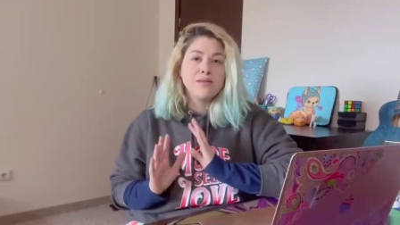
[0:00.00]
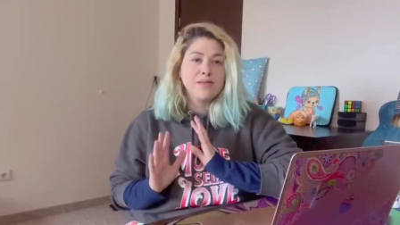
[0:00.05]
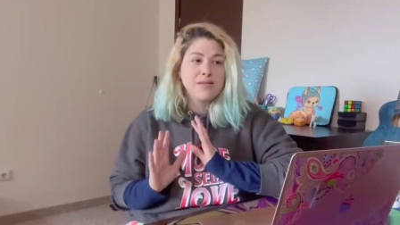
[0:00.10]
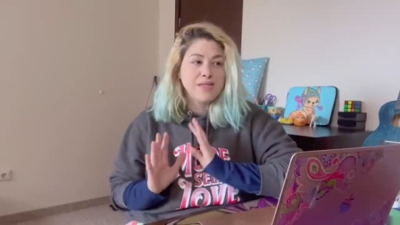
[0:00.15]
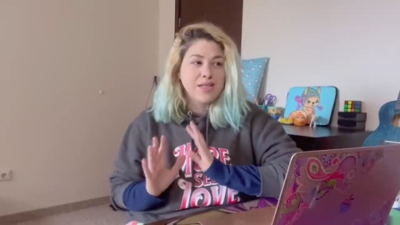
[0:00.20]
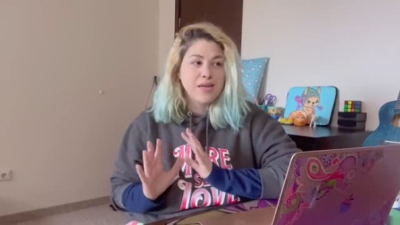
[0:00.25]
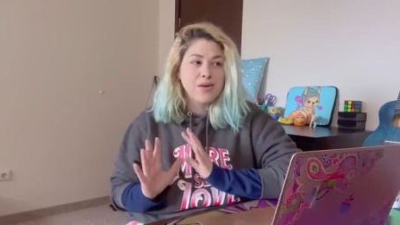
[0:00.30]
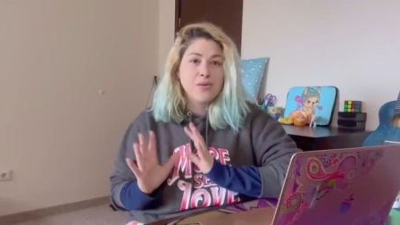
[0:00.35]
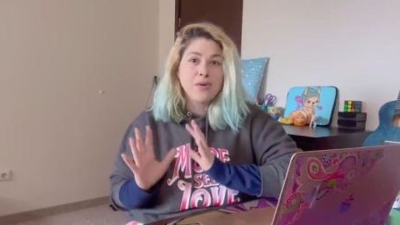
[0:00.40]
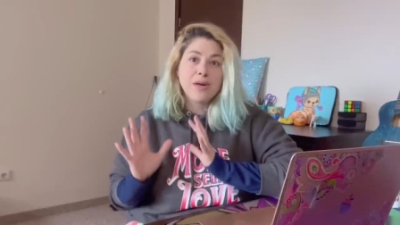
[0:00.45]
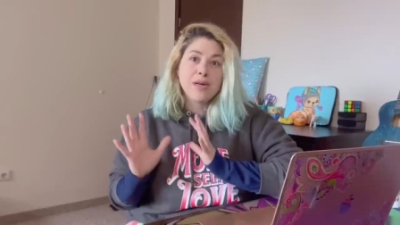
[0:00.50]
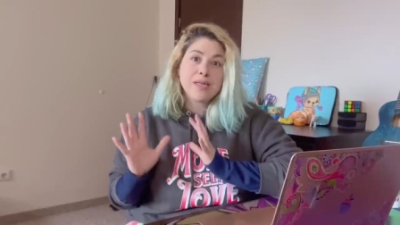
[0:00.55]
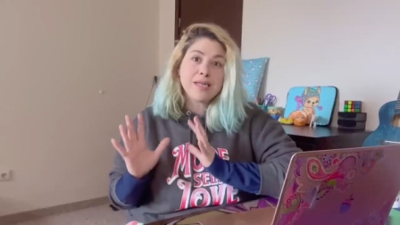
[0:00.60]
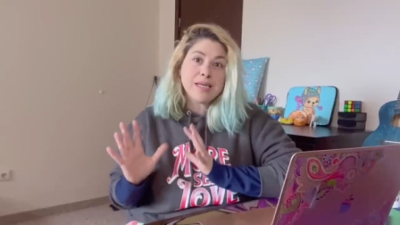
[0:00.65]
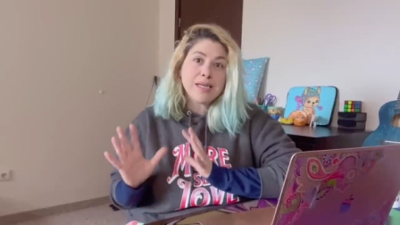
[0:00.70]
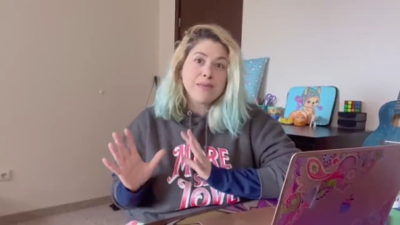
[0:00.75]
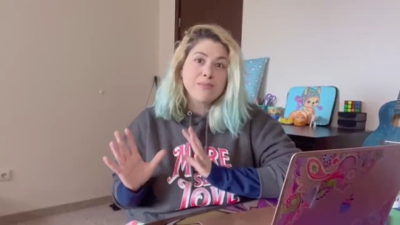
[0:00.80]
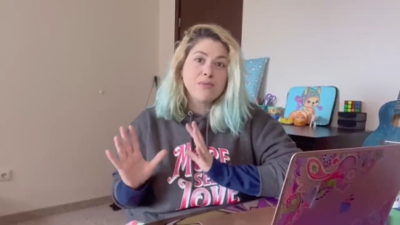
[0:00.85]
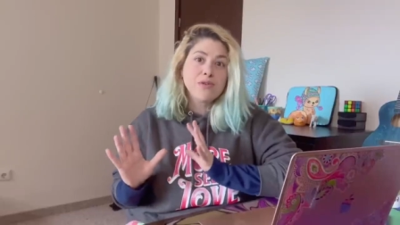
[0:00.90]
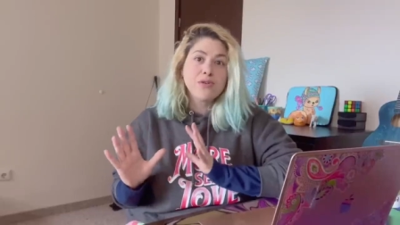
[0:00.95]
Now, I
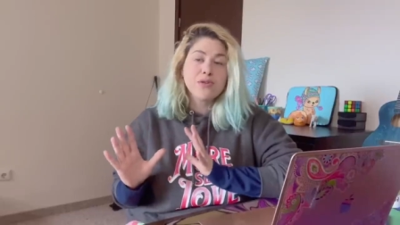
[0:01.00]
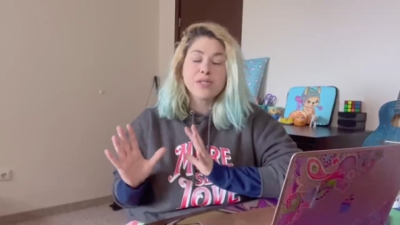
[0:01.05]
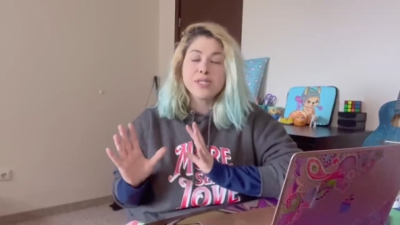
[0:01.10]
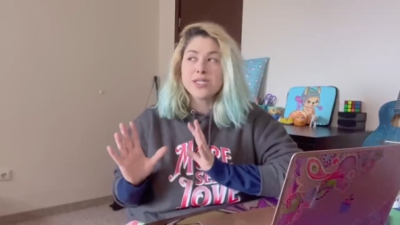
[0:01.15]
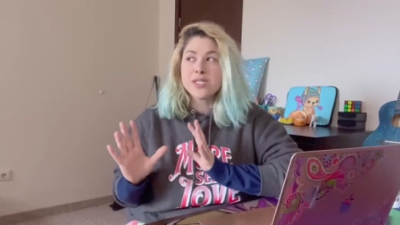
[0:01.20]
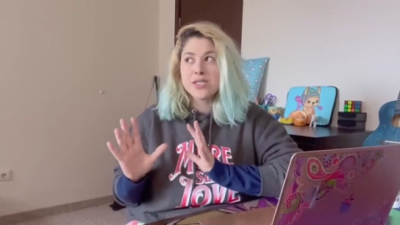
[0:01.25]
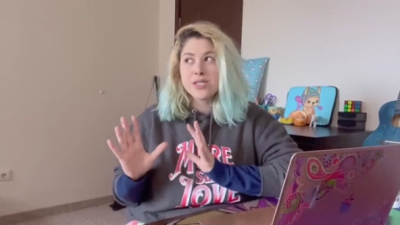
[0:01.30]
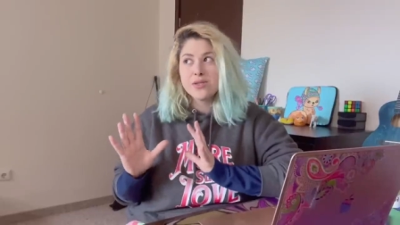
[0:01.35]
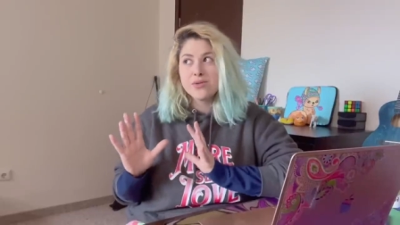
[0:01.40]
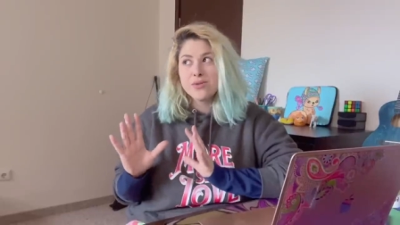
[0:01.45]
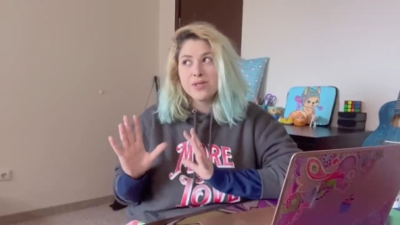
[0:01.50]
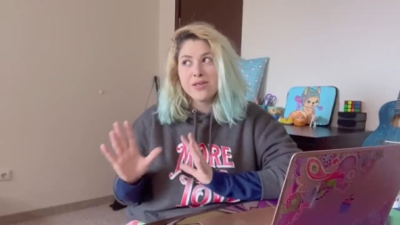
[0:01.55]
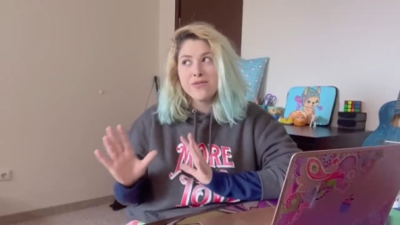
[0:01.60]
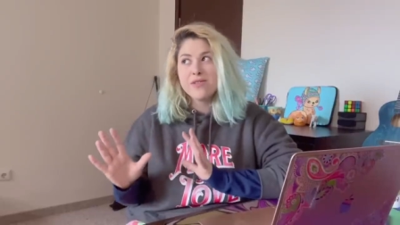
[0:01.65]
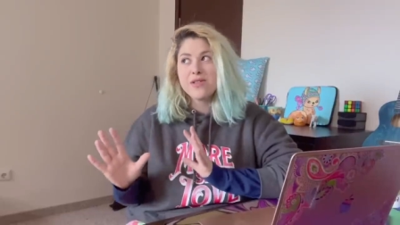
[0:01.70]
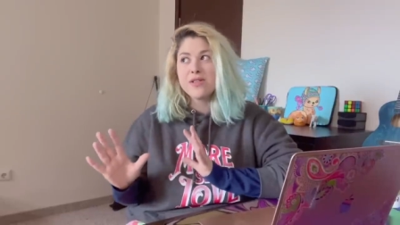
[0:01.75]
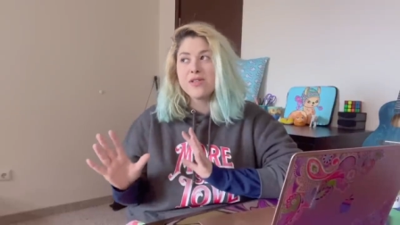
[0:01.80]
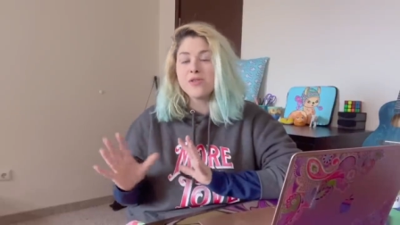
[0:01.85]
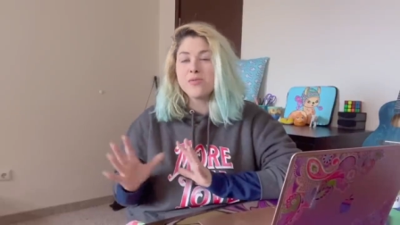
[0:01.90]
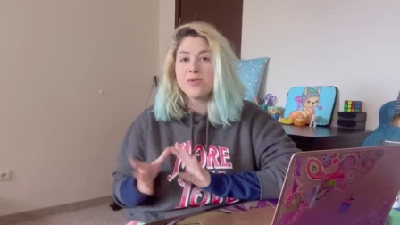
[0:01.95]
am going to give
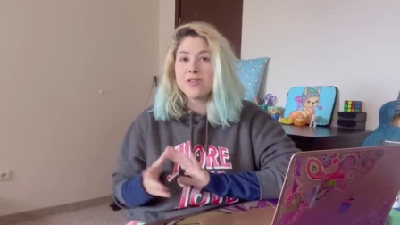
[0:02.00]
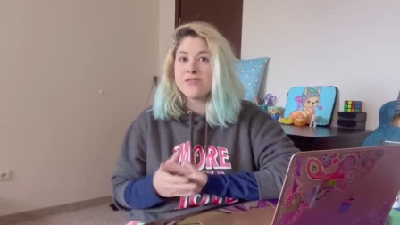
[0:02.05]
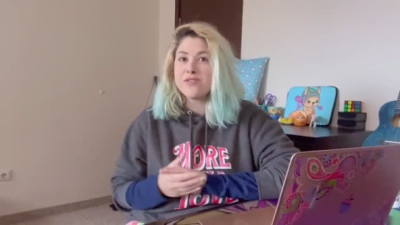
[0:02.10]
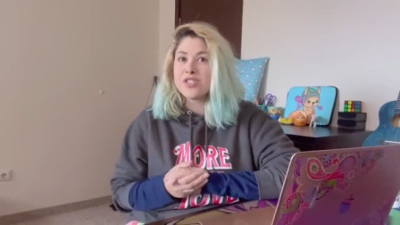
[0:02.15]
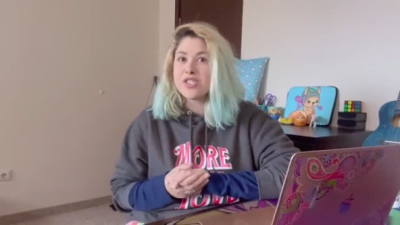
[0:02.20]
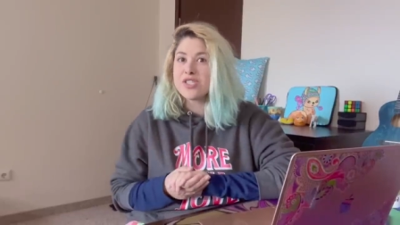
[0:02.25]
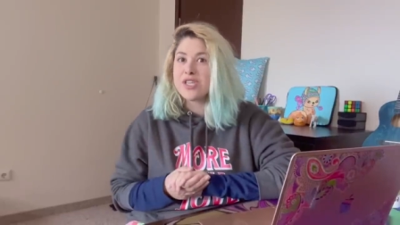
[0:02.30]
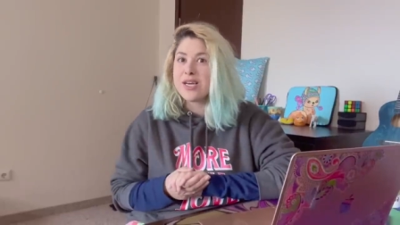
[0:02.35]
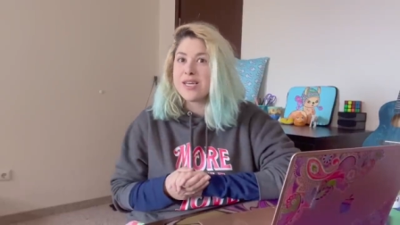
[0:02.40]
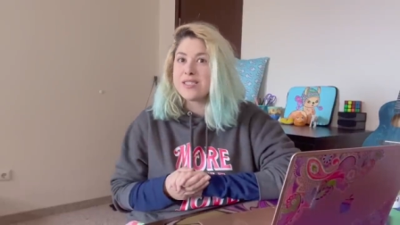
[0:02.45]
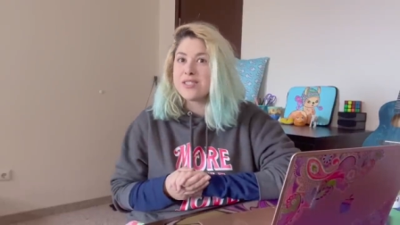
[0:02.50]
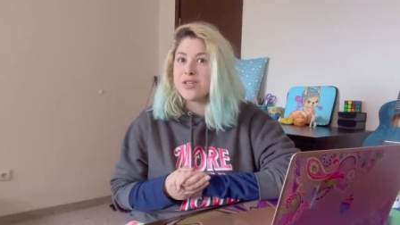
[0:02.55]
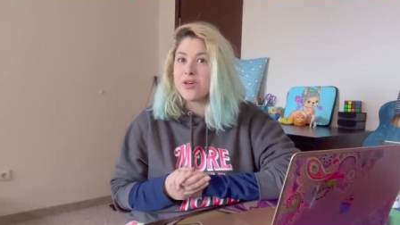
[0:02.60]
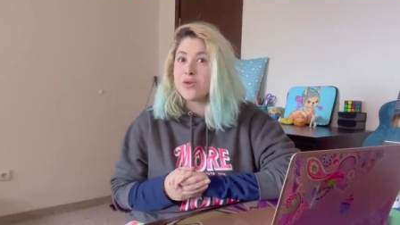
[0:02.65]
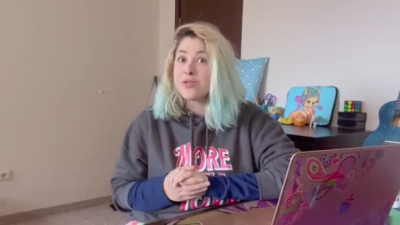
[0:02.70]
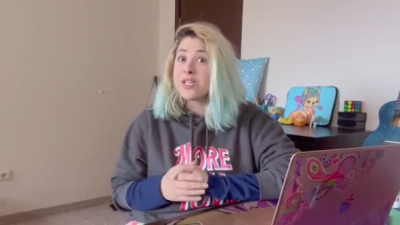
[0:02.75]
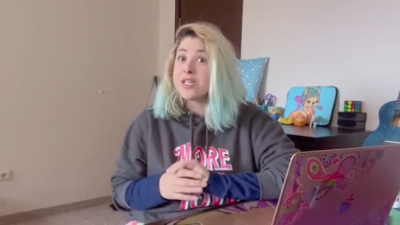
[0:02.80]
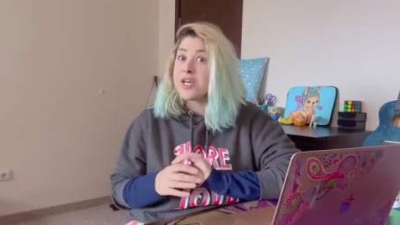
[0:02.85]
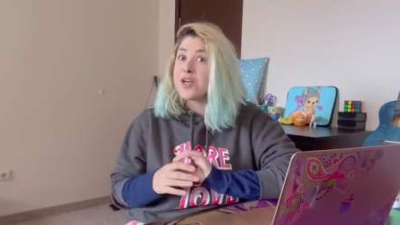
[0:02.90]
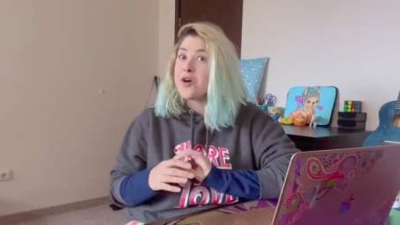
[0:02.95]
a little bit of a side
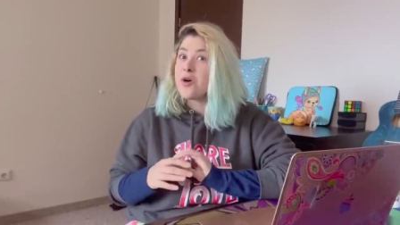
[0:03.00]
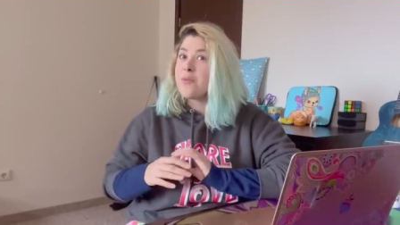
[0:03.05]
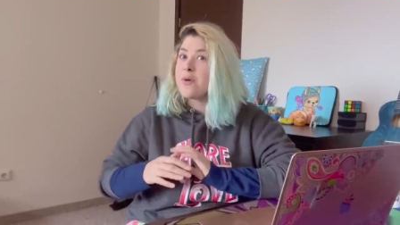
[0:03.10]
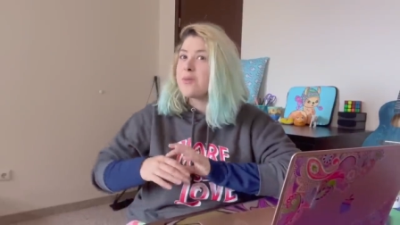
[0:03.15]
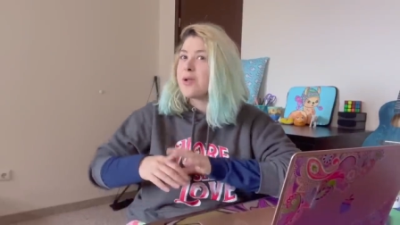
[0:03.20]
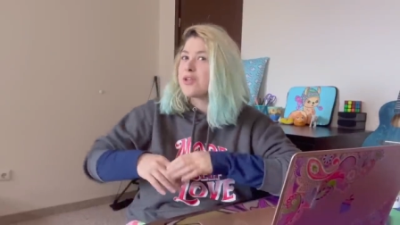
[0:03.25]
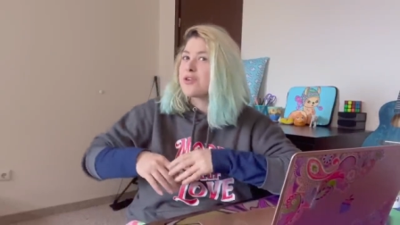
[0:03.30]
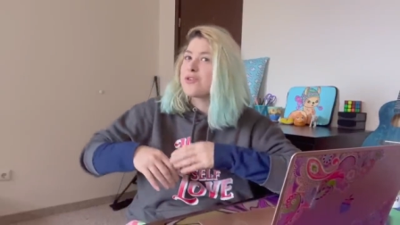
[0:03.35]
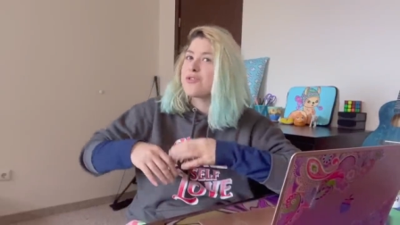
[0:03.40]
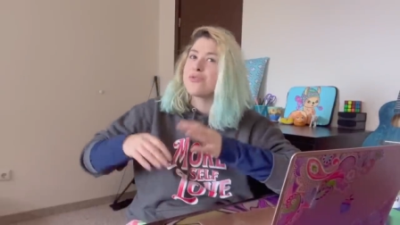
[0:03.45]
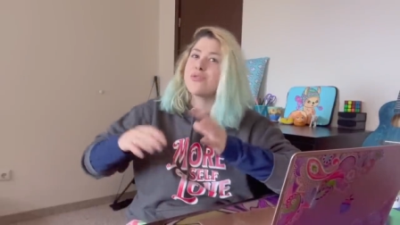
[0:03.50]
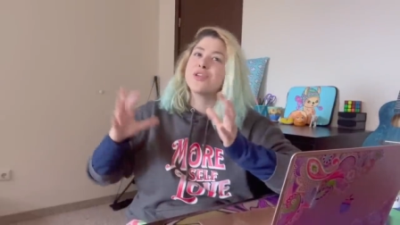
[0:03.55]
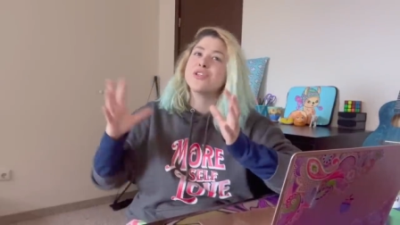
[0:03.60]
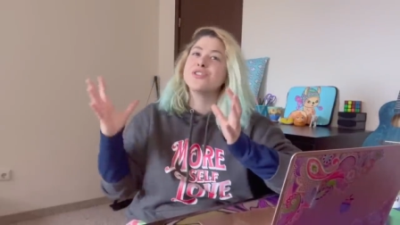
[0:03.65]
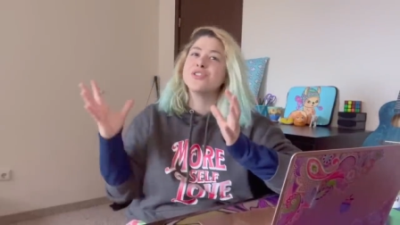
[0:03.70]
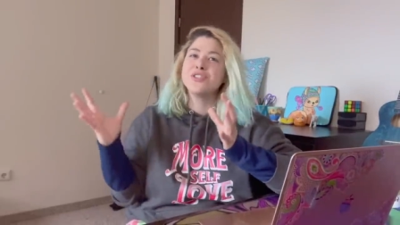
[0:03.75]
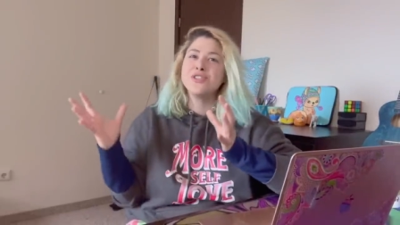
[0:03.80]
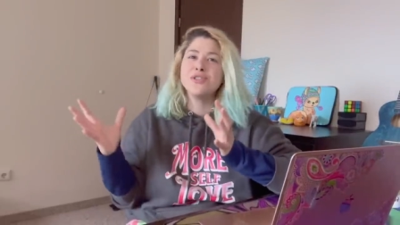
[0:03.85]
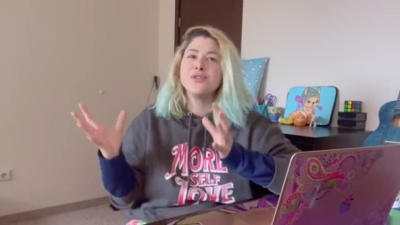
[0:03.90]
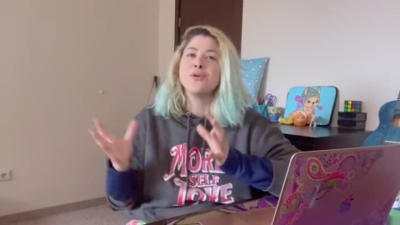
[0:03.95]
note, and I hope I'm not
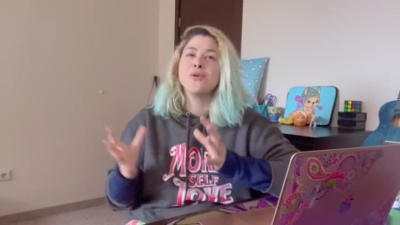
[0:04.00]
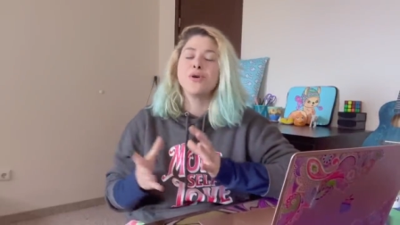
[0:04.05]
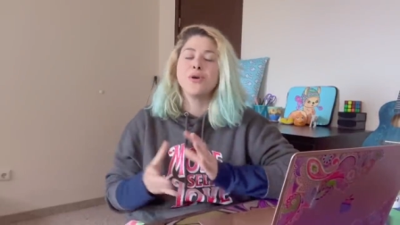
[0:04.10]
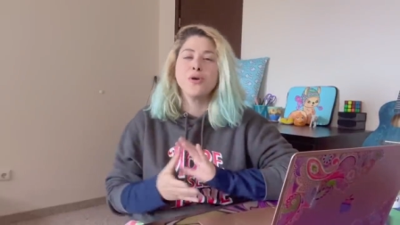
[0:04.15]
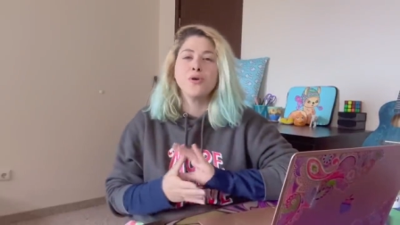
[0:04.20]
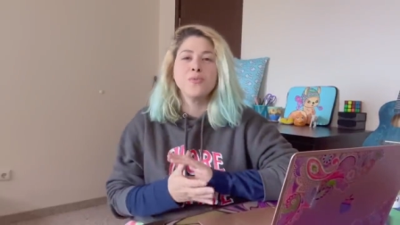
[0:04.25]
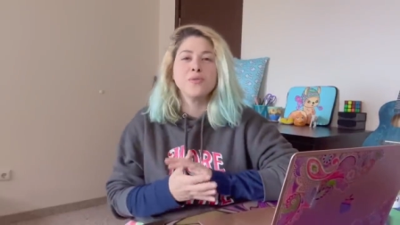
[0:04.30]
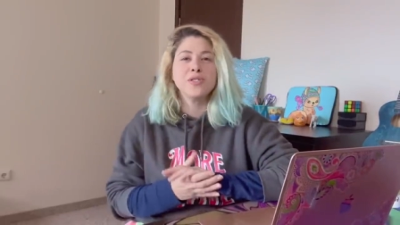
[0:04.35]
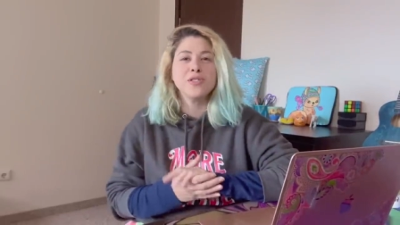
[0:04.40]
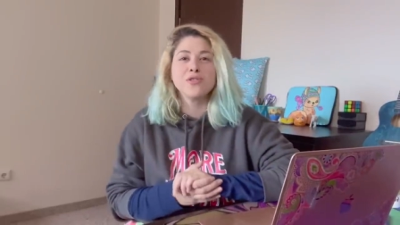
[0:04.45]
crushing your hopes and